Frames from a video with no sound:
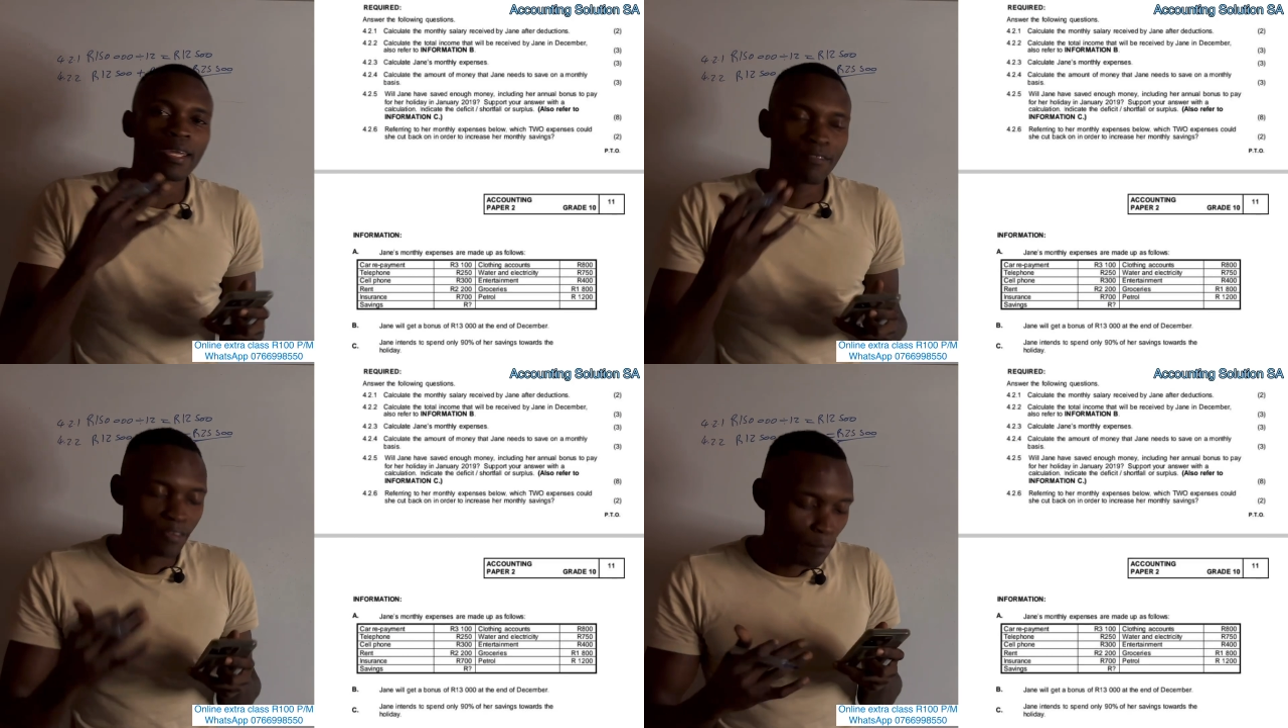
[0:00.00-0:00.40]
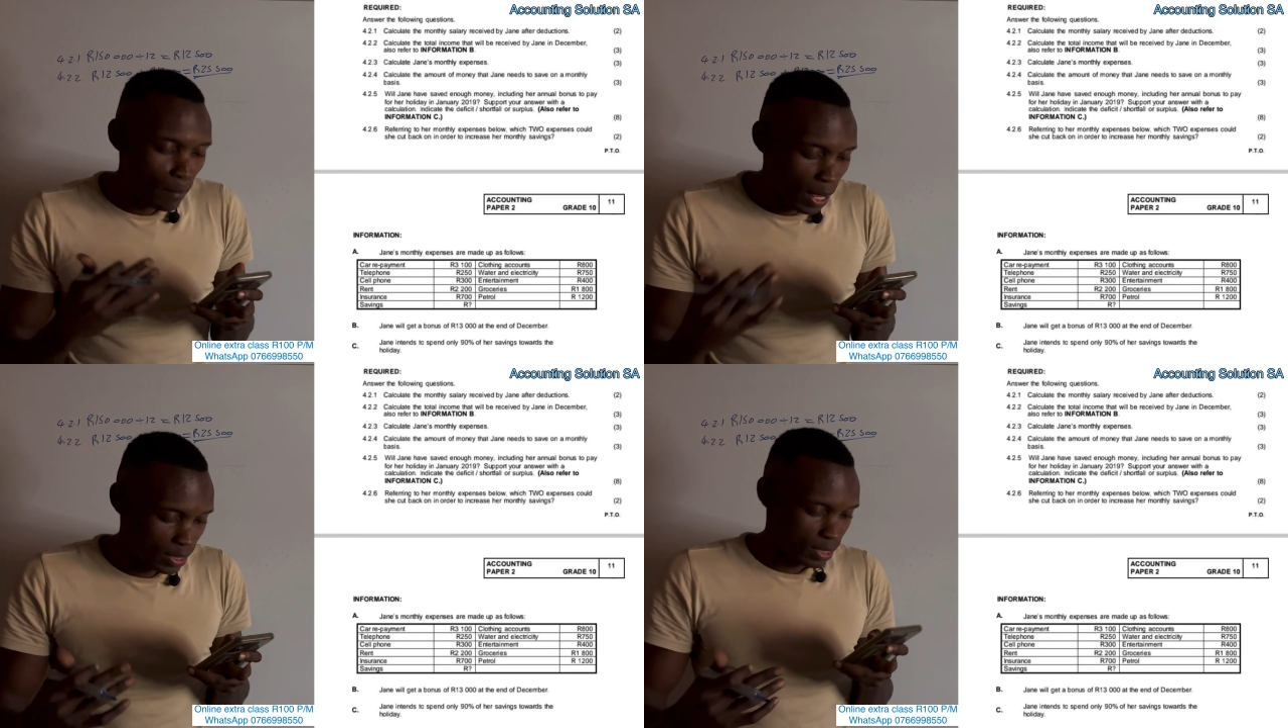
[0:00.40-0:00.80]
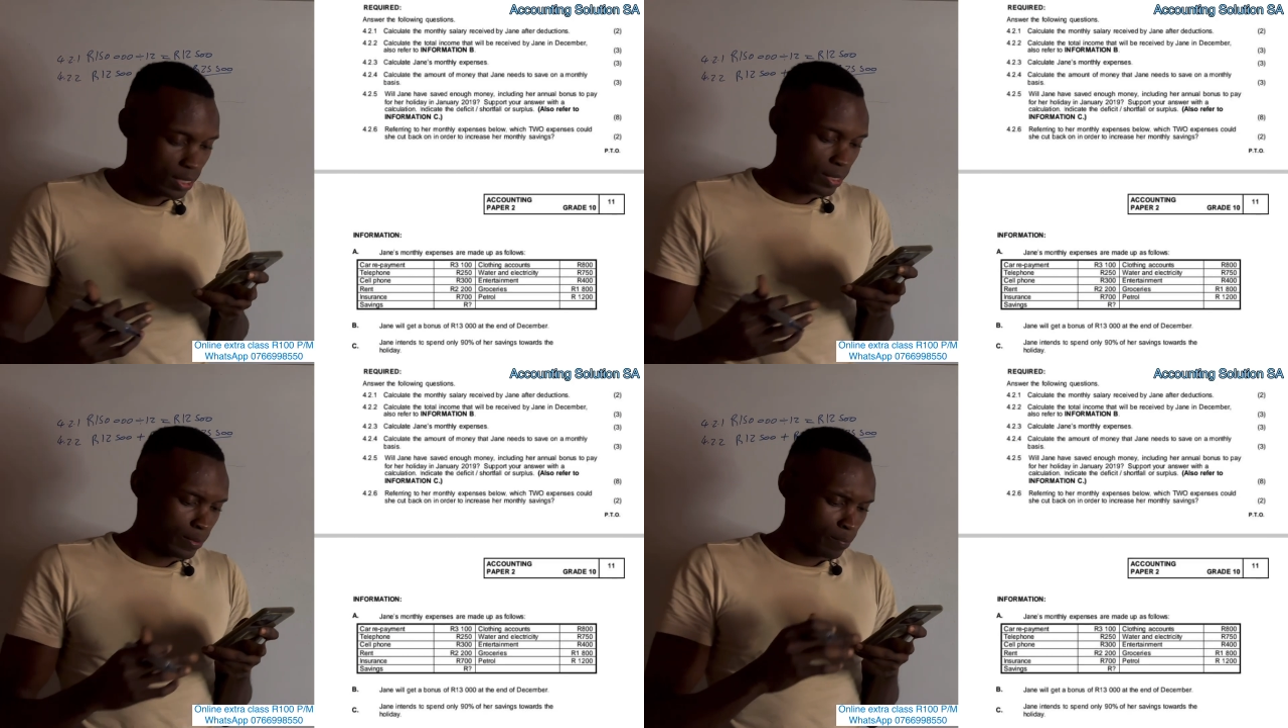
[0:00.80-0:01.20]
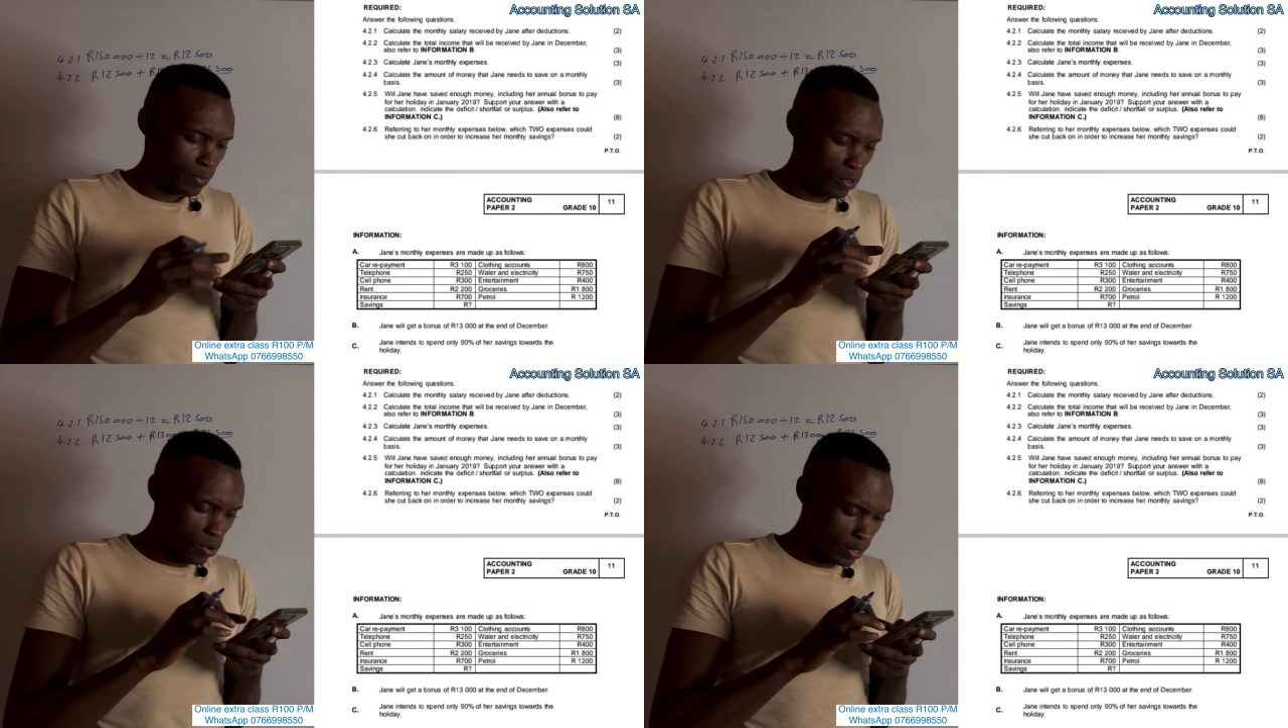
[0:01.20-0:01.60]
every month
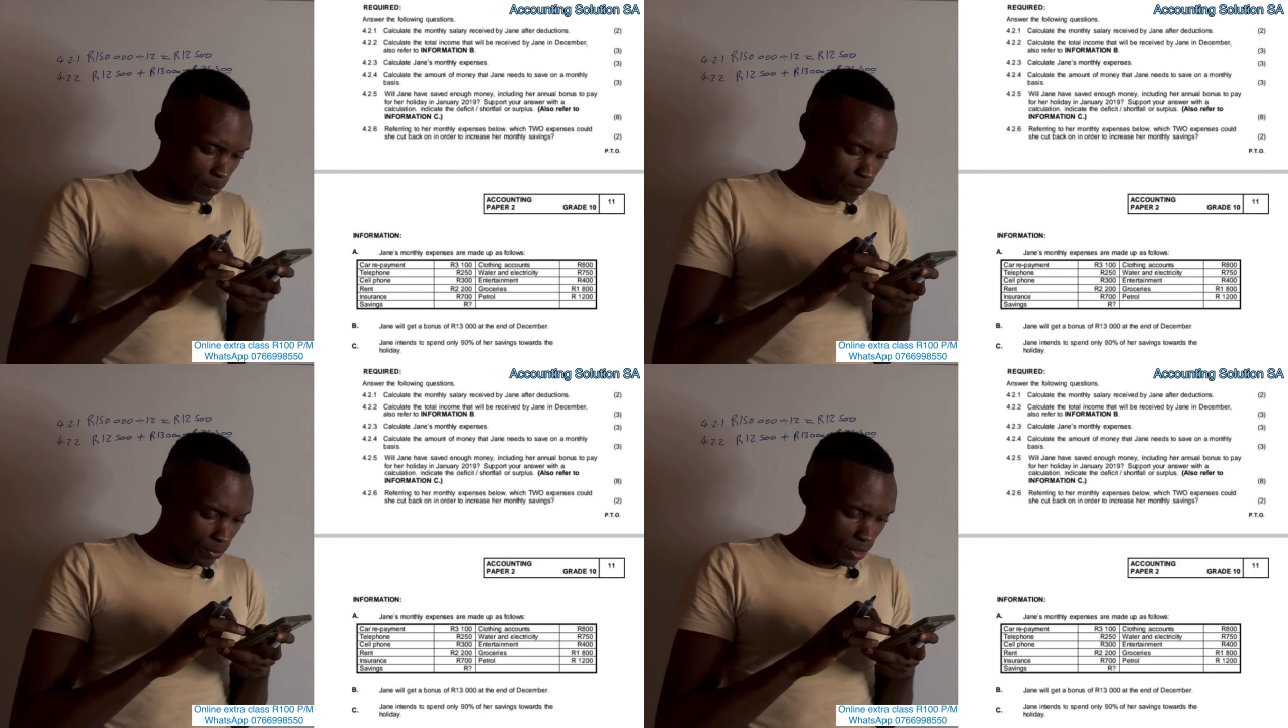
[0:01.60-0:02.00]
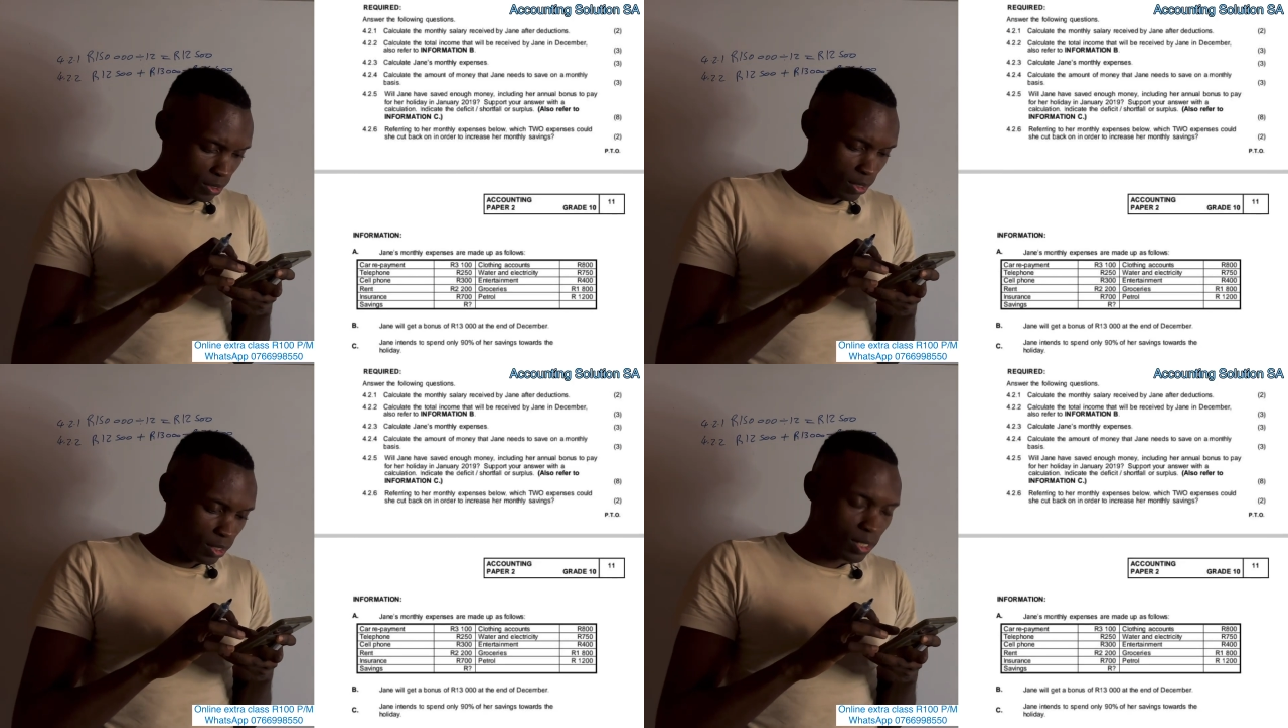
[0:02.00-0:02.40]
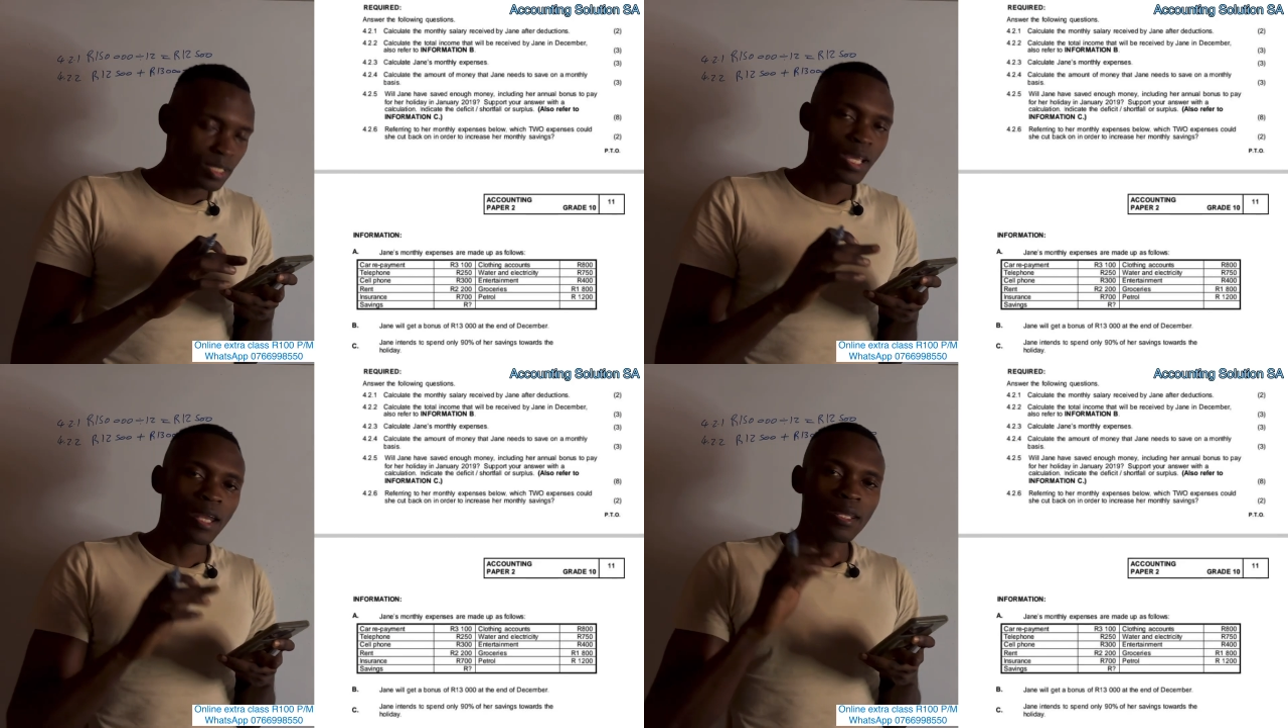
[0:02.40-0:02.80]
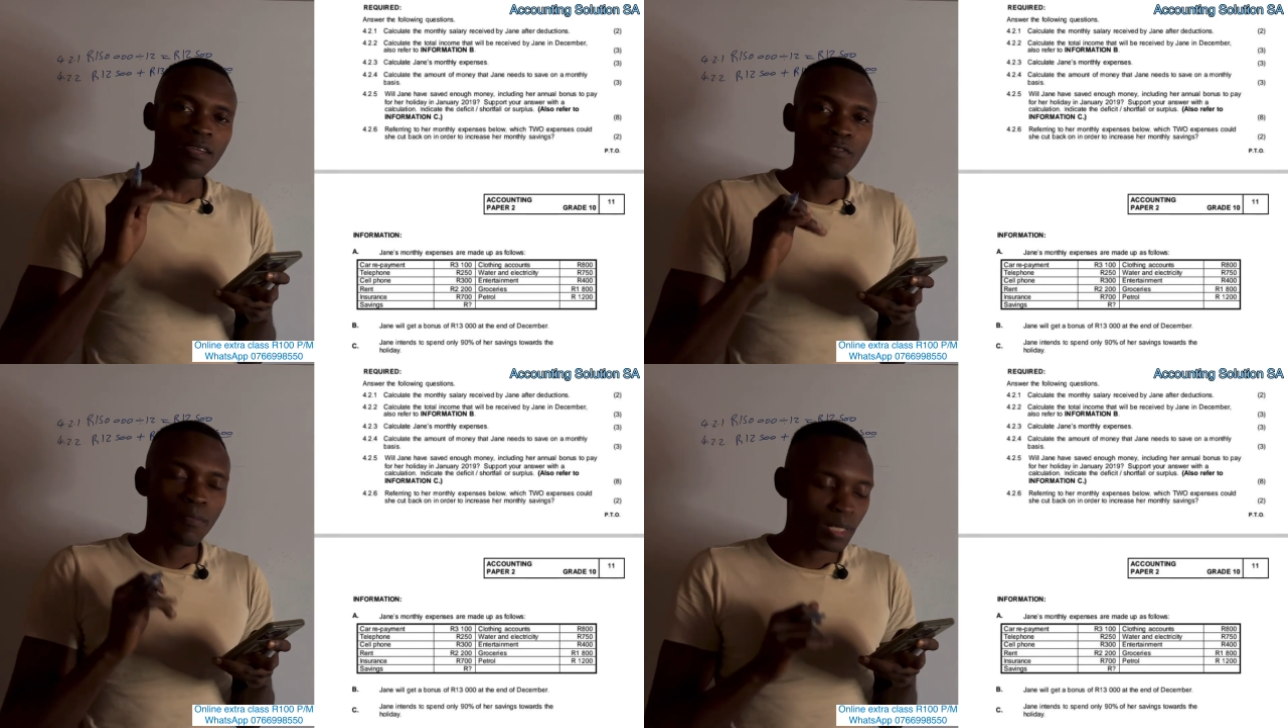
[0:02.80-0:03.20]
okay it's under
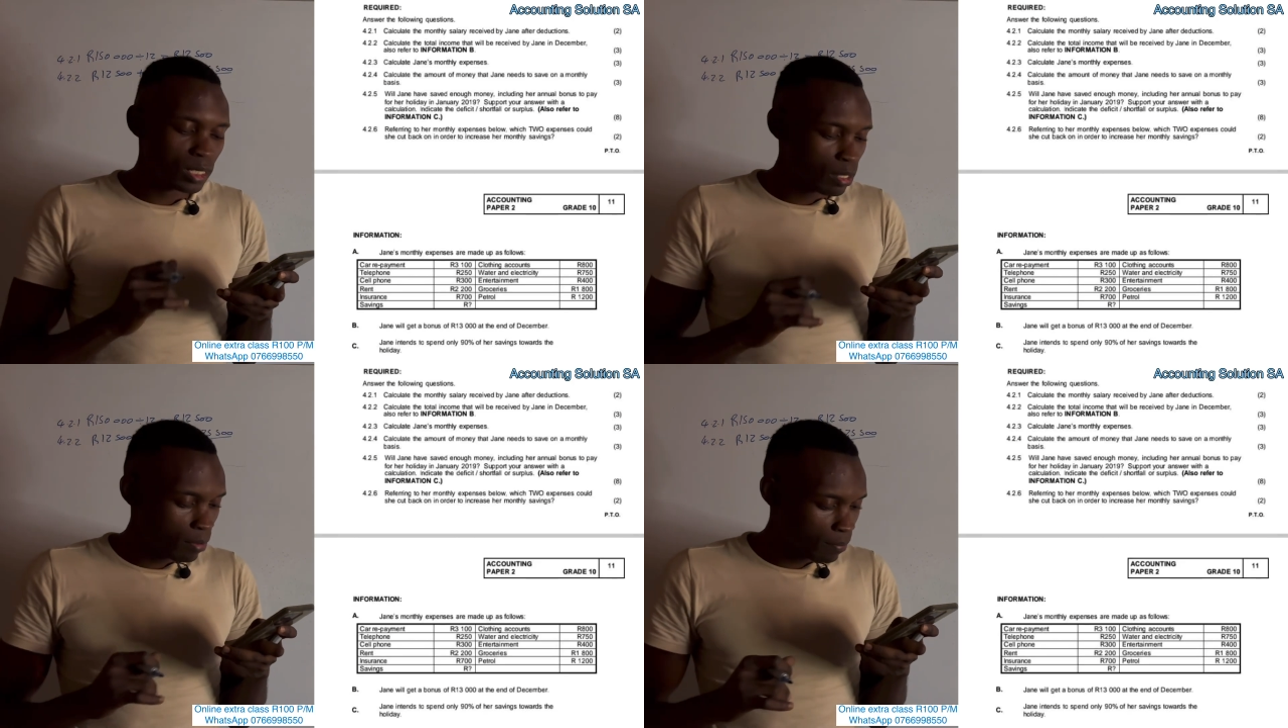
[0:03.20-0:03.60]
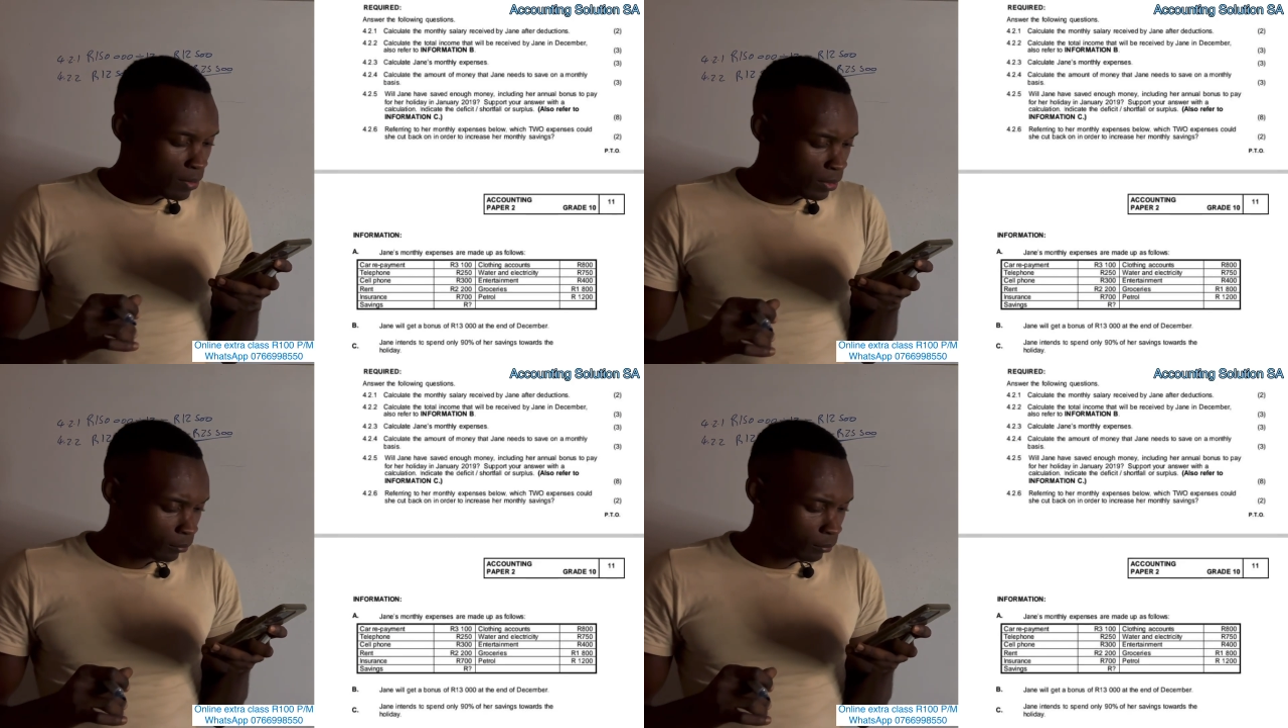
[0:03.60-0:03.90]
information number b